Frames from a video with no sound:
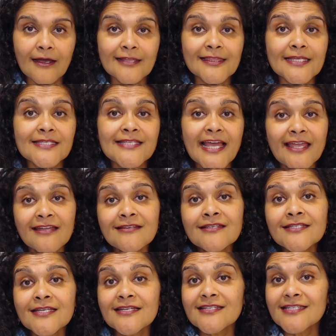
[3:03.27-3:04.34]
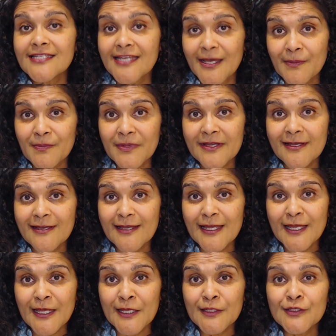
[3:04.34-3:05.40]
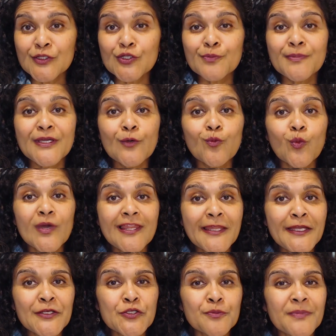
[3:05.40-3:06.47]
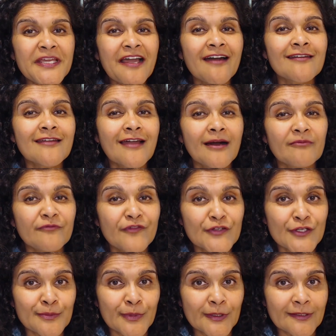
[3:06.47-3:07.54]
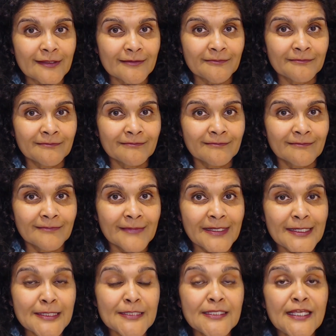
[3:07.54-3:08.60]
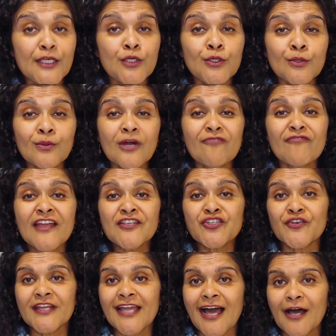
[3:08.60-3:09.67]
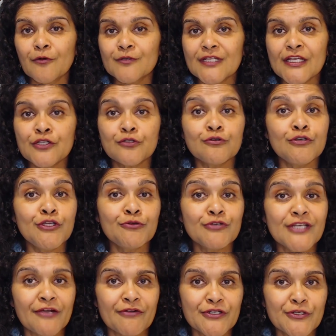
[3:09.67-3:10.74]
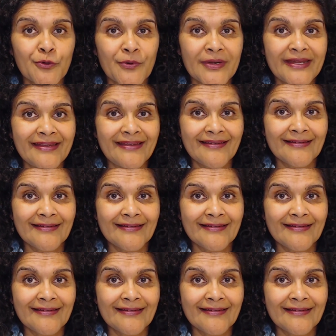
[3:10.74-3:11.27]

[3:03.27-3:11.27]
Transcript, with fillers: The second tip is to be willing to be uncomfortable. See, you are venturing out into new territory.